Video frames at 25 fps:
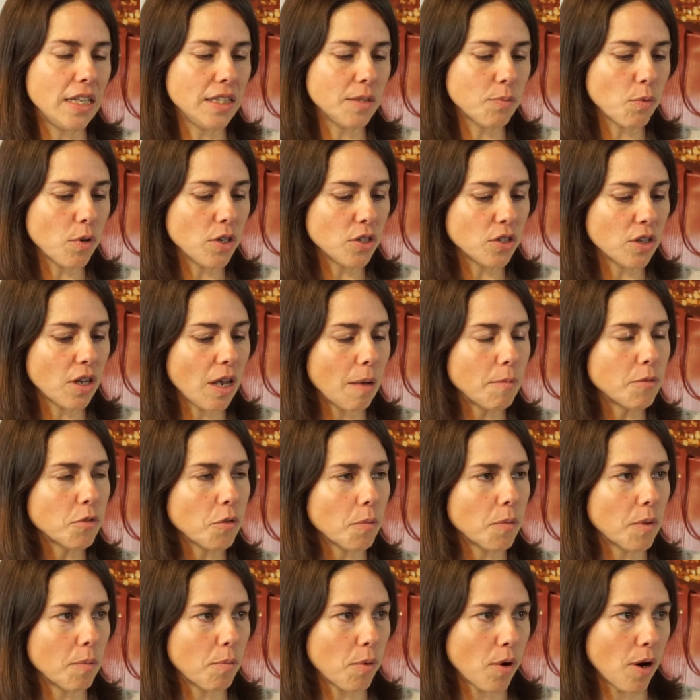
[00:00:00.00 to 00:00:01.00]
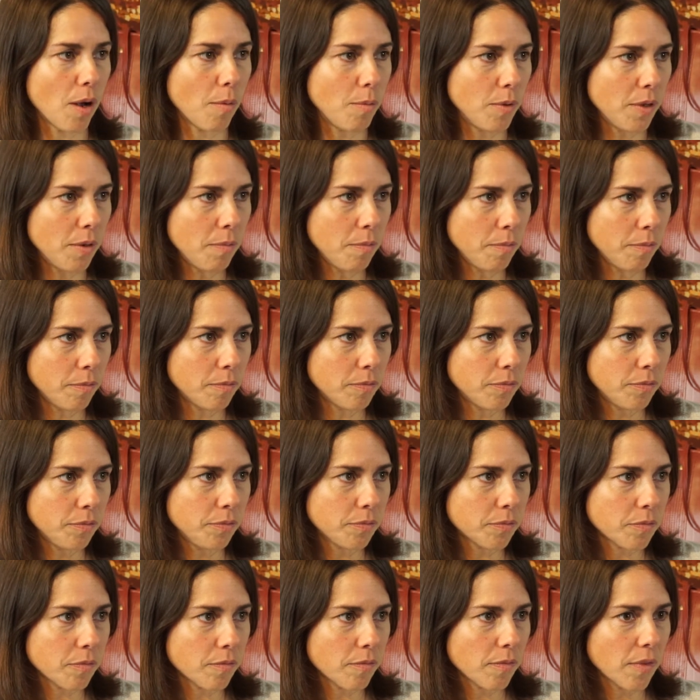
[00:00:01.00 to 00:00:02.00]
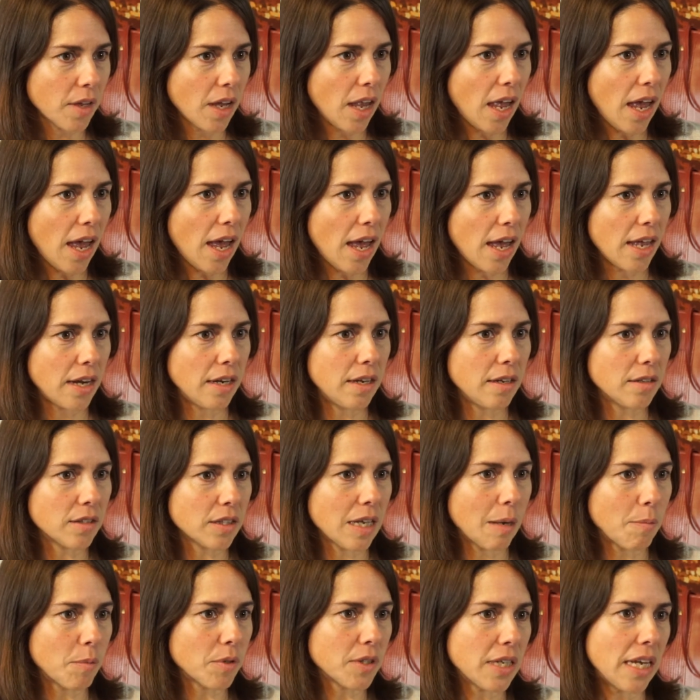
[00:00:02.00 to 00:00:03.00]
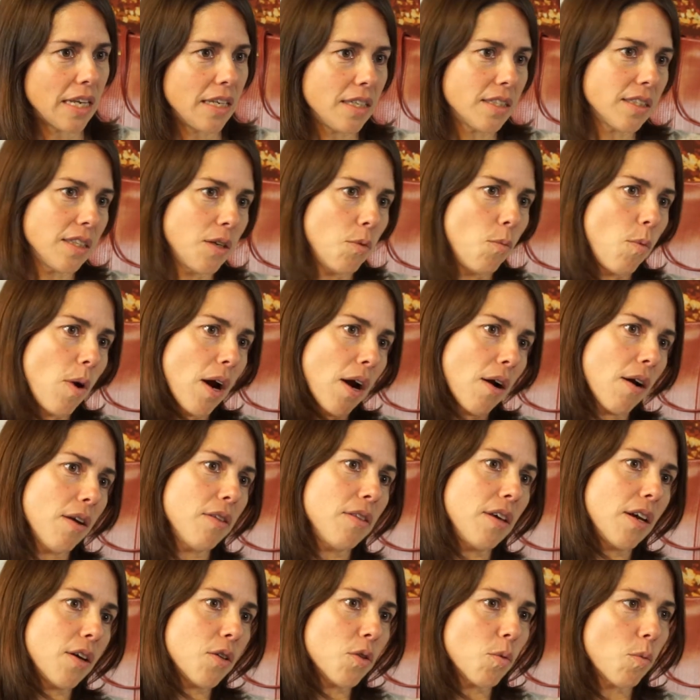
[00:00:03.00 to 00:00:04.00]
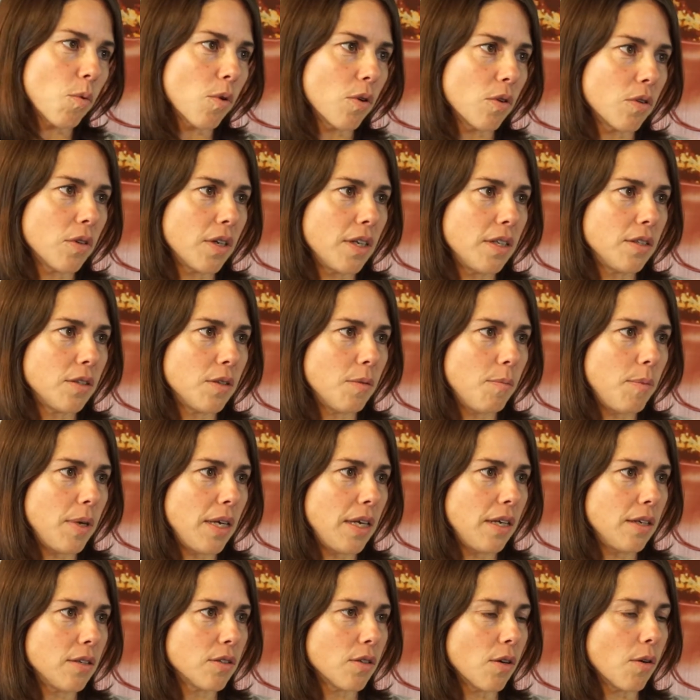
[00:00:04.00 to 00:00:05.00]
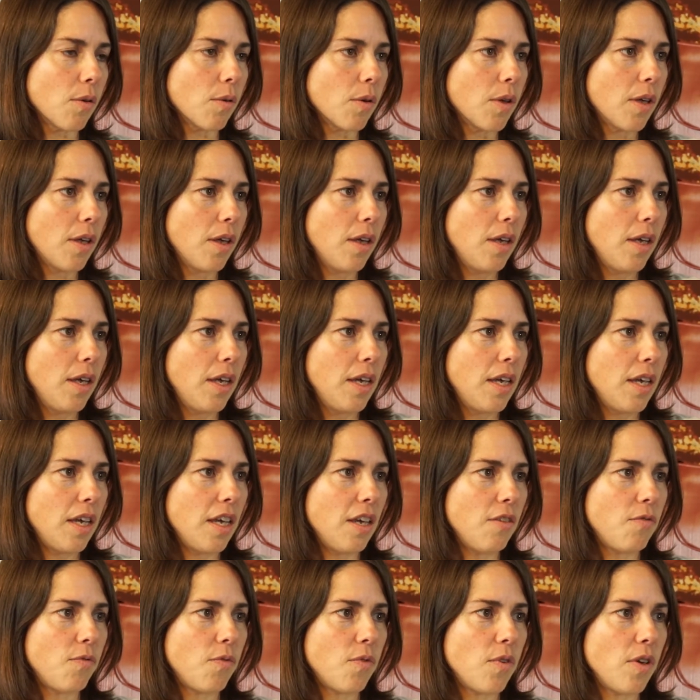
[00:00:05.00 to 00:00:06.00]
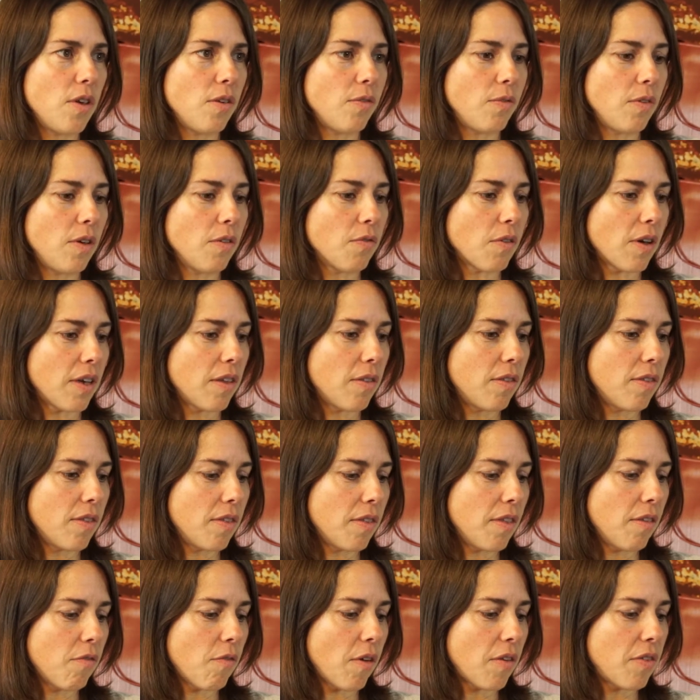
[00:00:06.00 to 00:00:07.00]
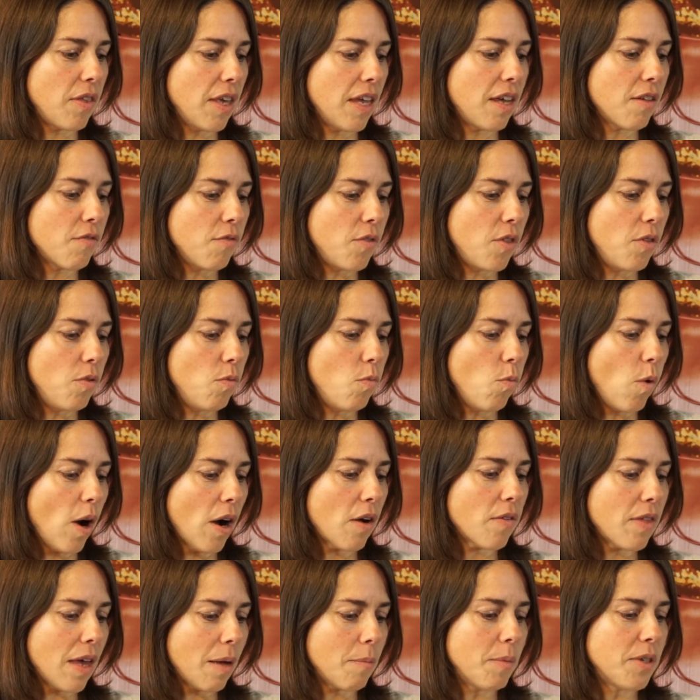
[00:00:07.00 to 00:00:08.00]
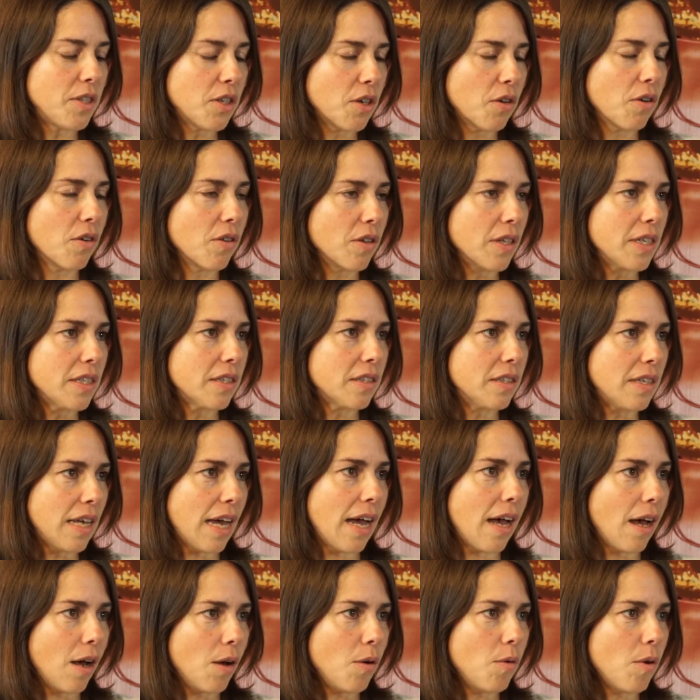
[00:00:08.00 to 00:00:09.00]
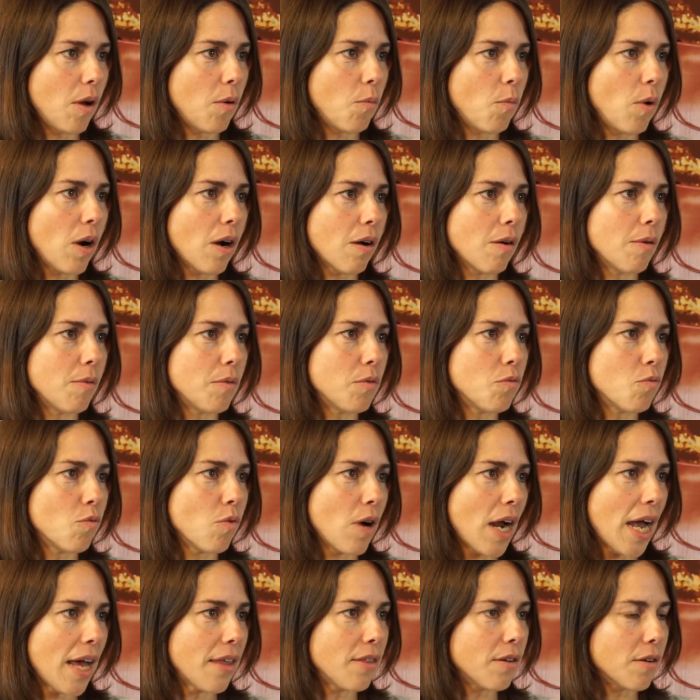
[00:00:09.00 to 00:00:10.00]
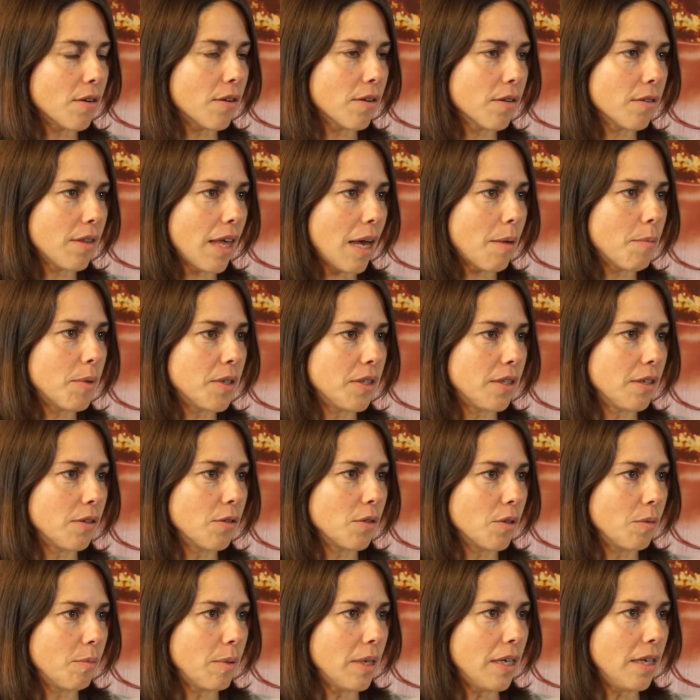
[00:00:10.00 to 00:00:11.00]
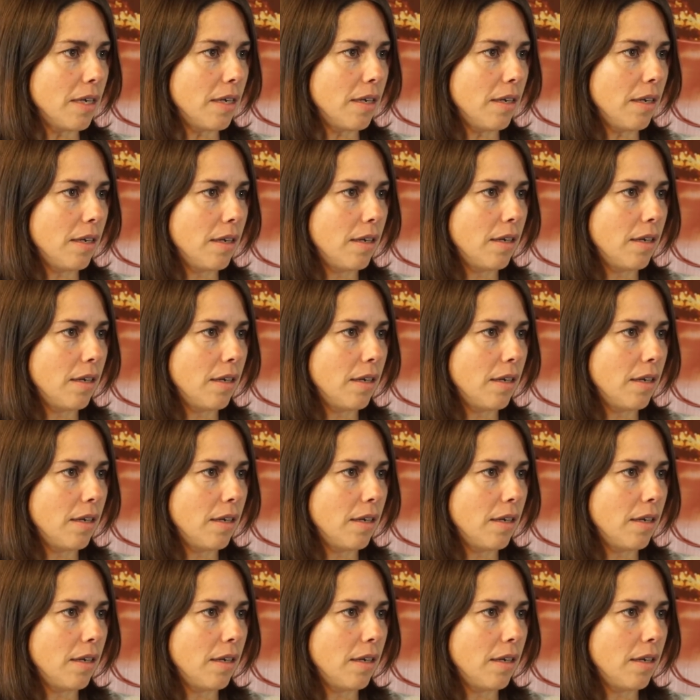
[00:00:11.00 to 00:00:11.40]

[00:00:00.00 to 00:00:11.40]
inspiration comes from the problem and simultaneously where I think the world needs to be. So if I think of where that material is now and where I would rather that material be,